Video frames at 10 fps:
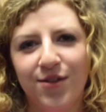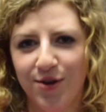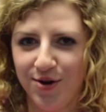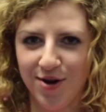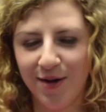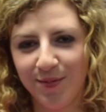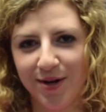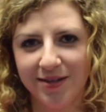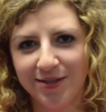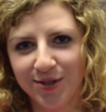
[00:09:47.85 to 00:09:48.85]
Their
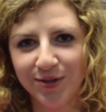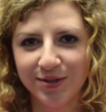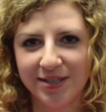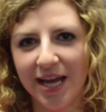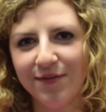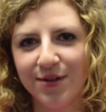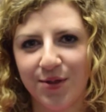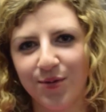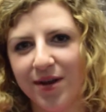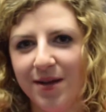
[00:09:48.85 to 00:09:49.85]
number, two seven
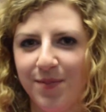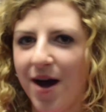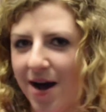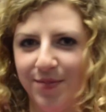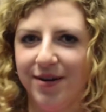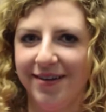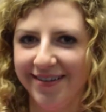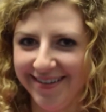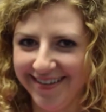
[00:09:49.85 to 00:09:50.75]
three Papa.